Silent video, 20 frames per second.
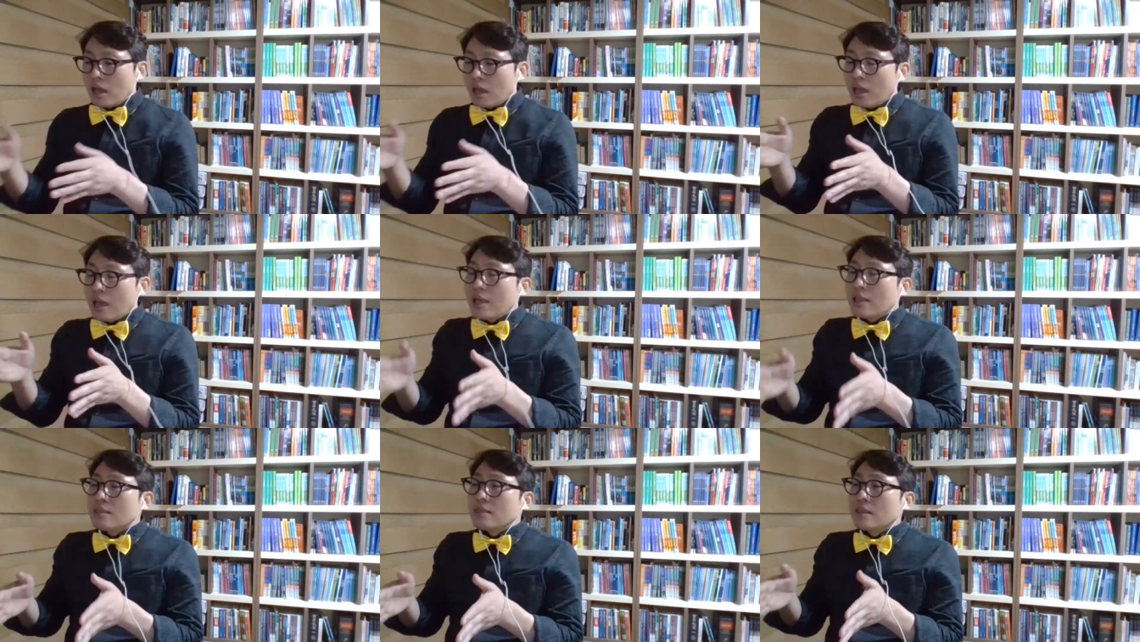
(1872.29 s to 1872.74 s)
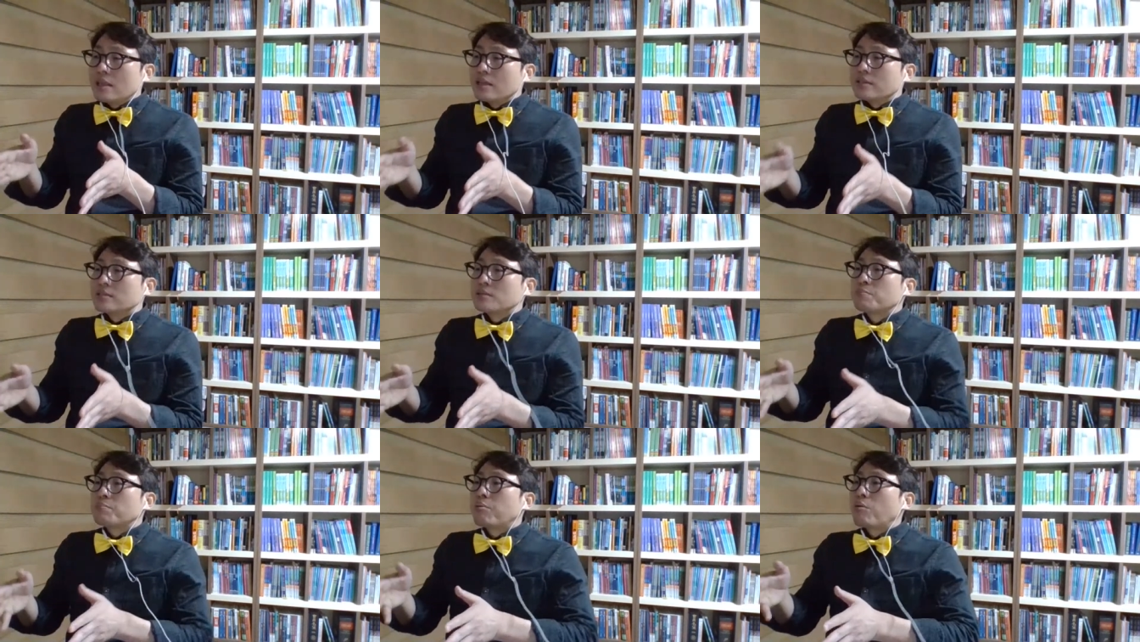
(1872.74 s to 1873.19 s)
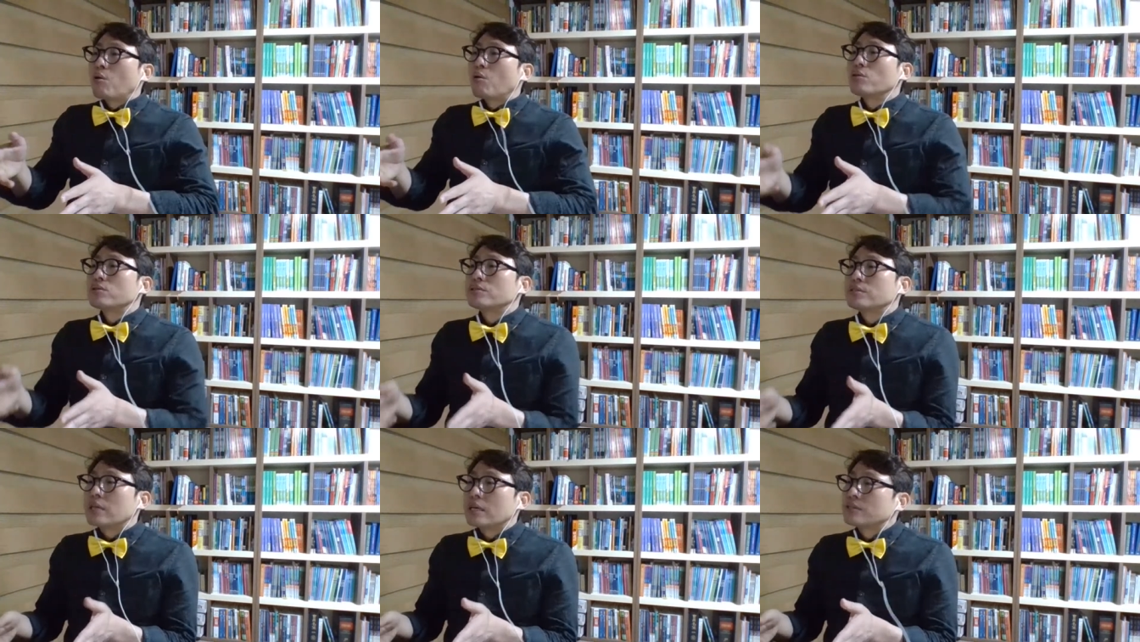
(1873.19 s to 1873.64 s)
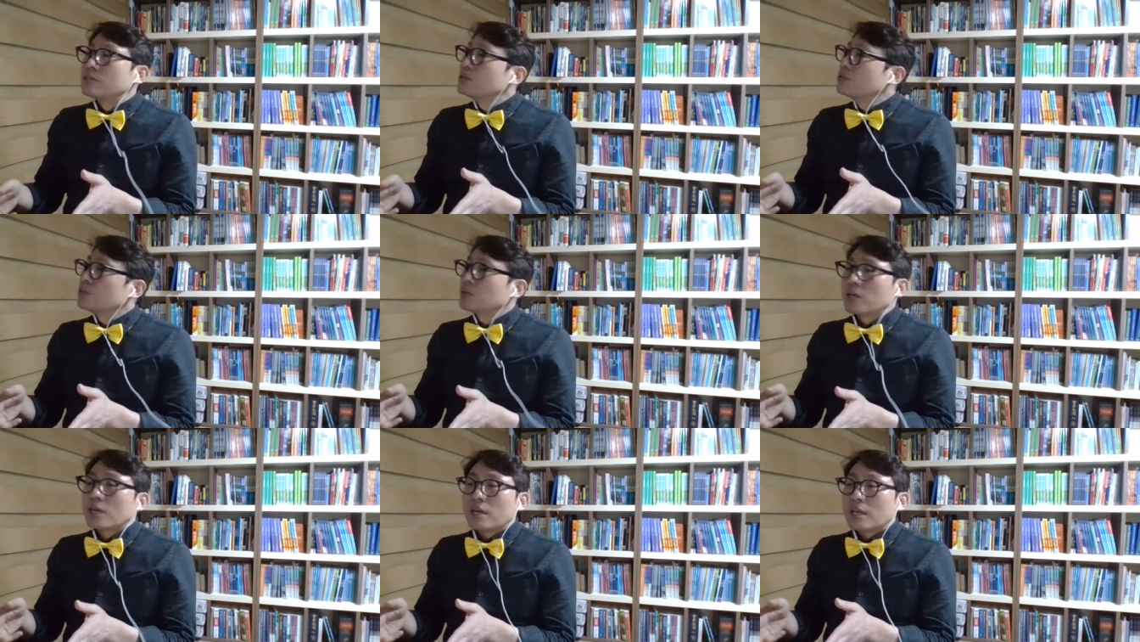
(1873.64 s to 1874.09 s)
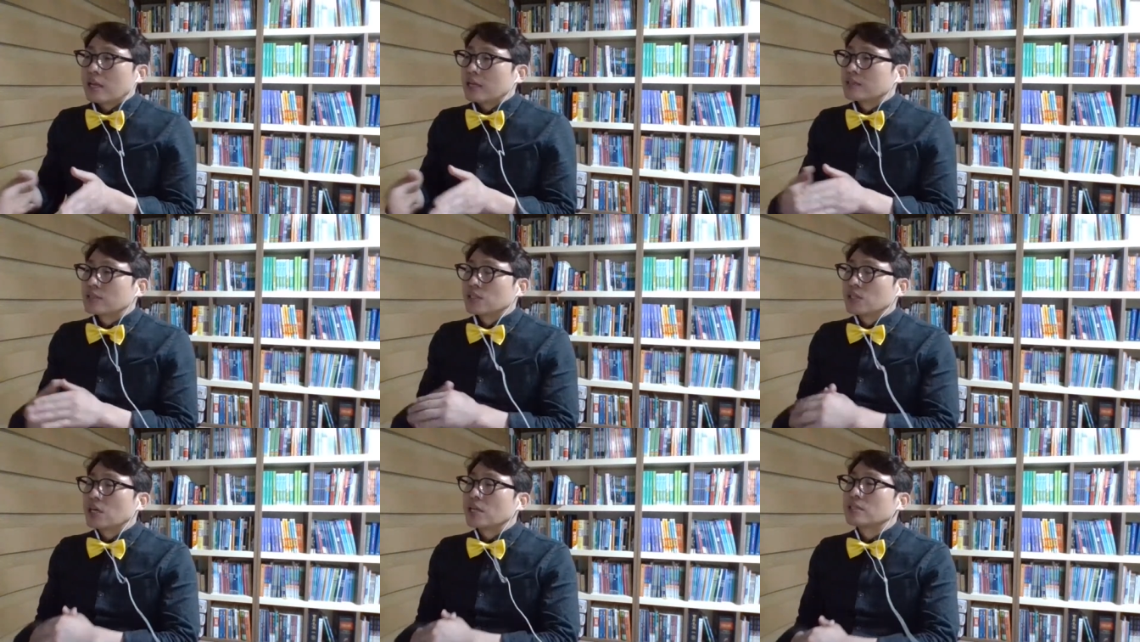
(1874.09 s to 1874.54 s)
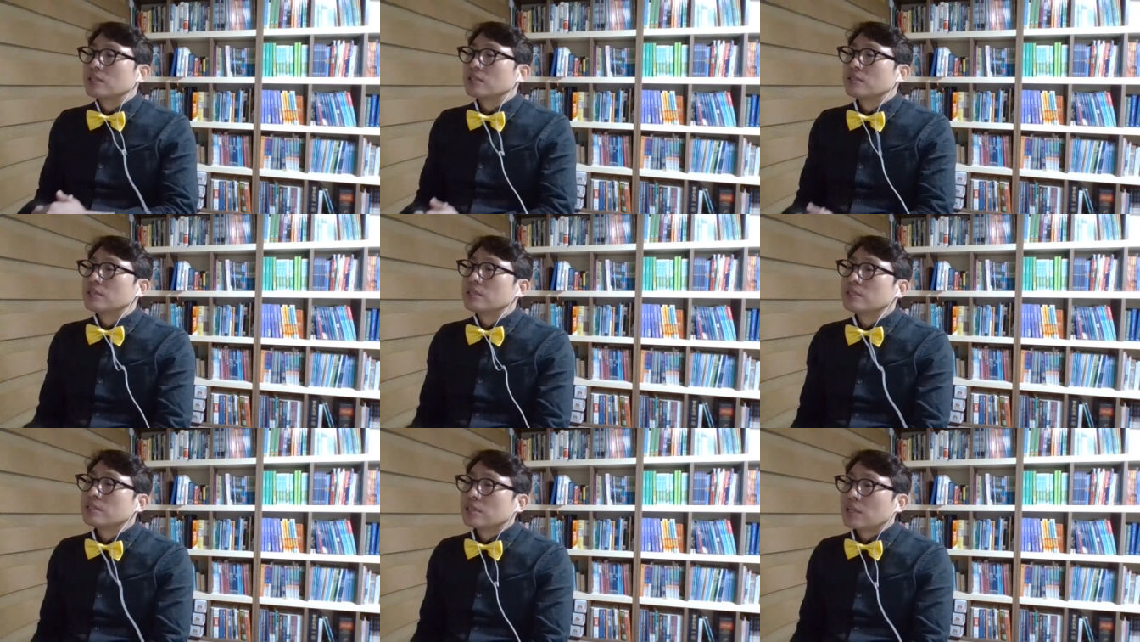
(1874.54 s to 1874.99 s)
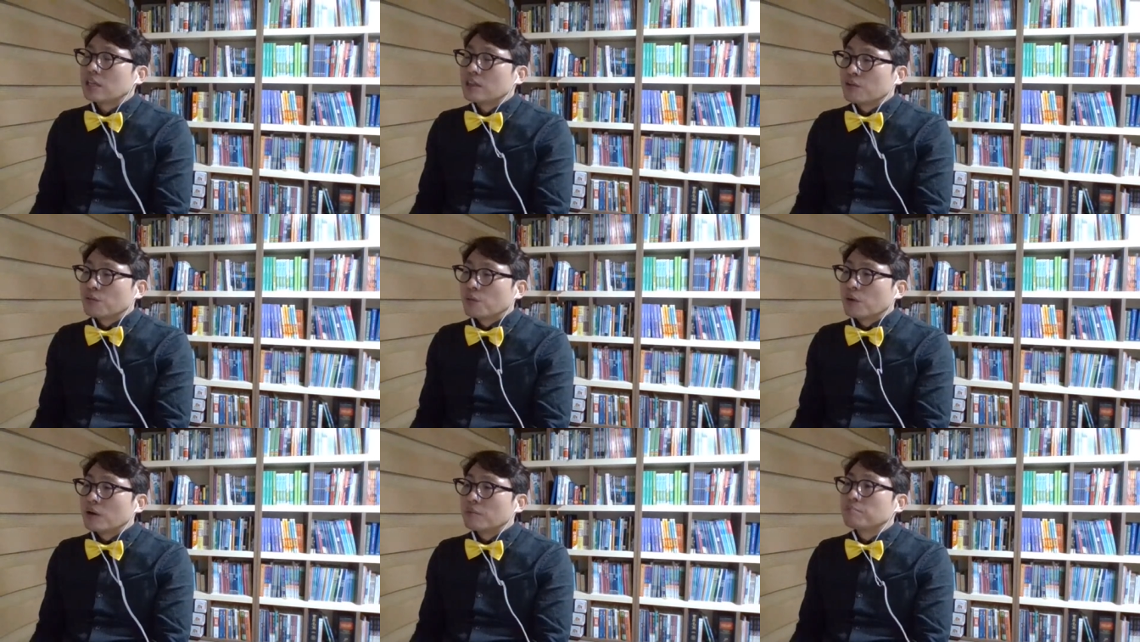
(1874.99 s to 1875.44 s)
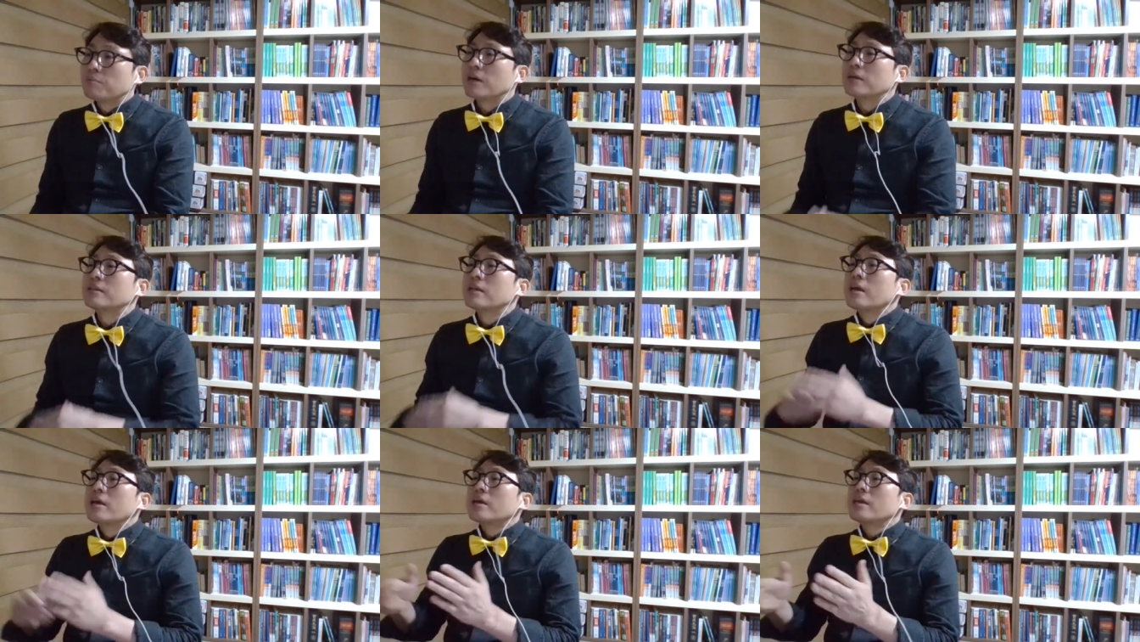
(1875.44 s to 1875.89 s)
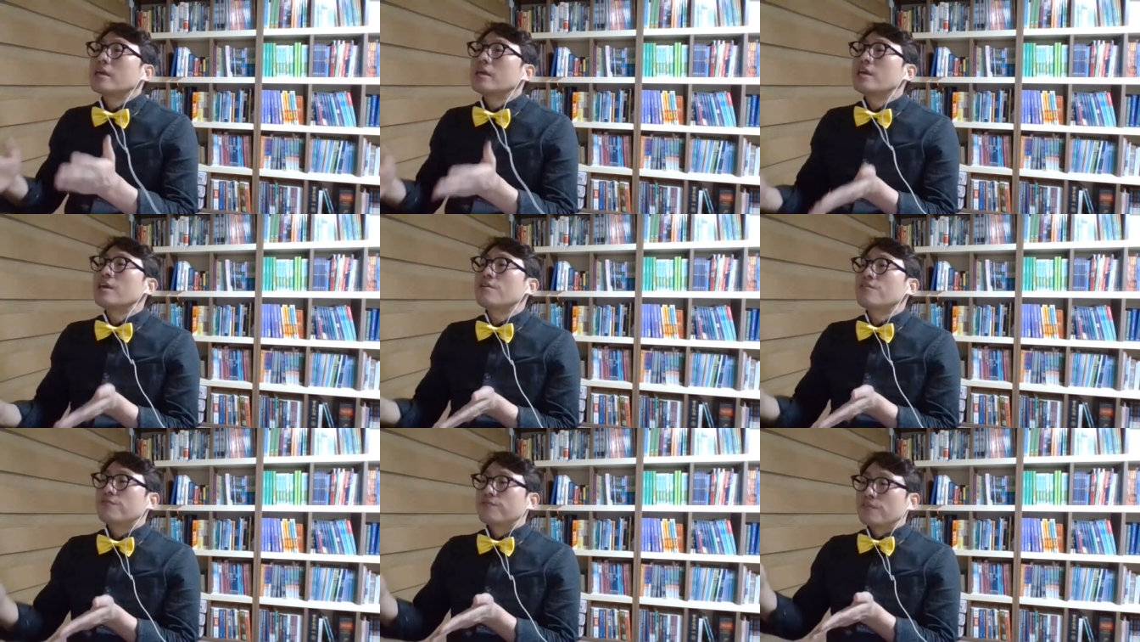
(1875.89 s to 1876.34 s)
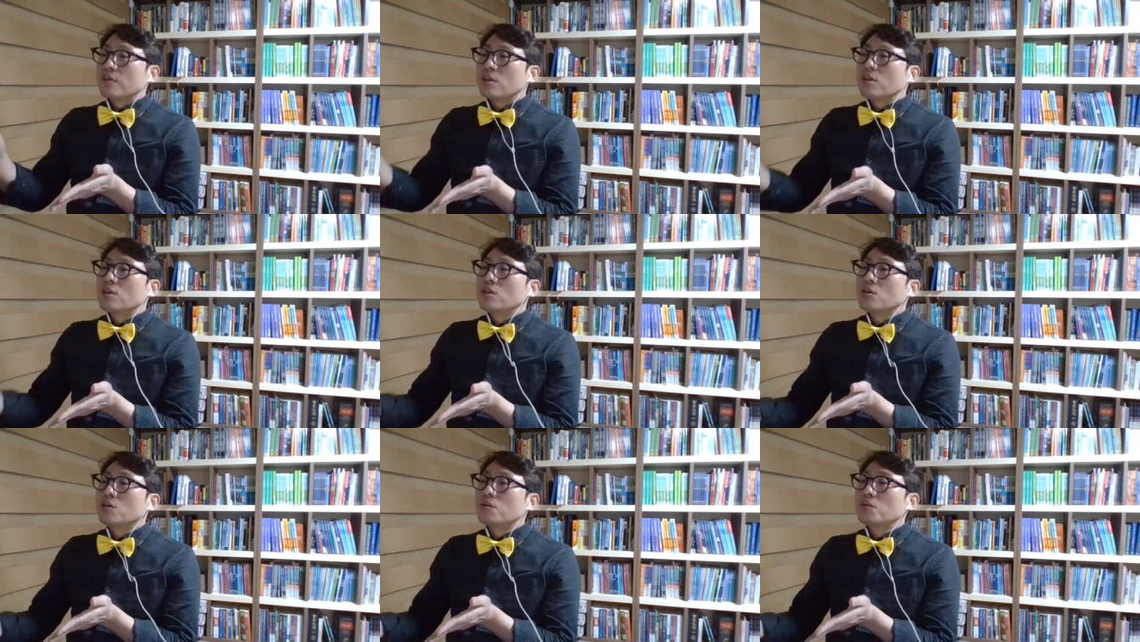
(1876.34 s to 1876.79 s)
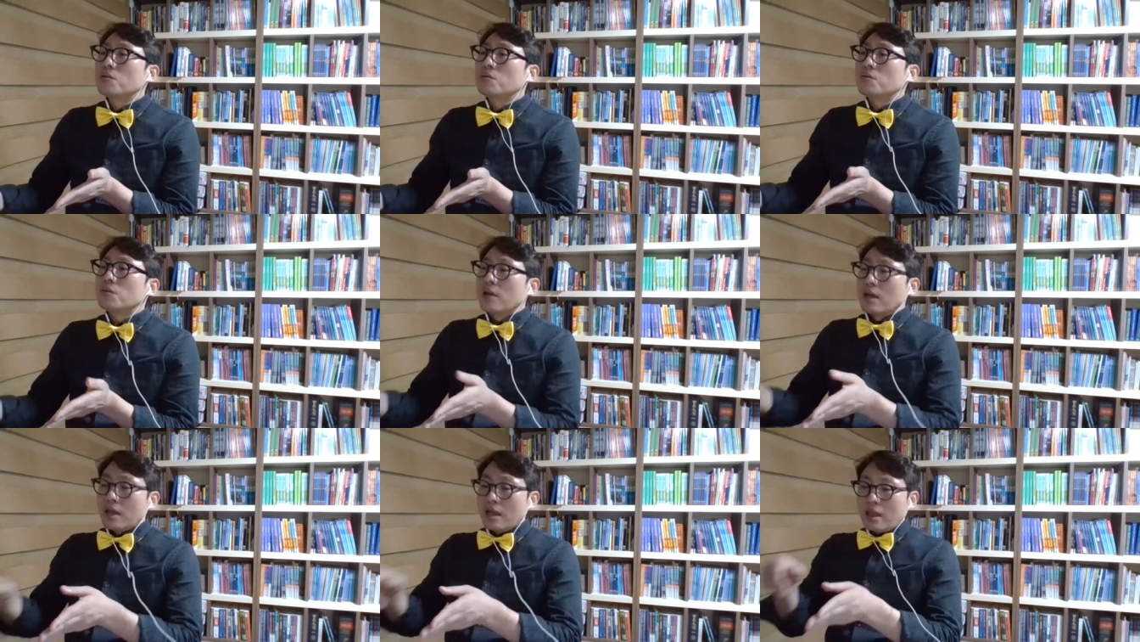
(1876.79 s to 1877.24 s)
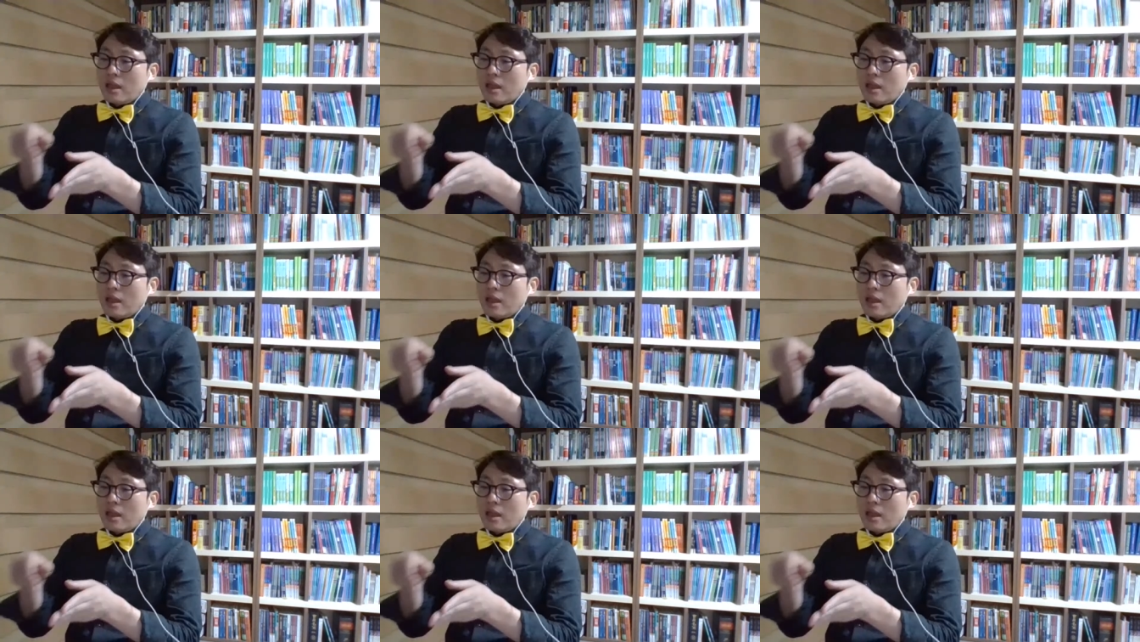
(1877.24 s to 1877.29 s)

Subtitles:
In this process, you cannot change the D10 one. But if you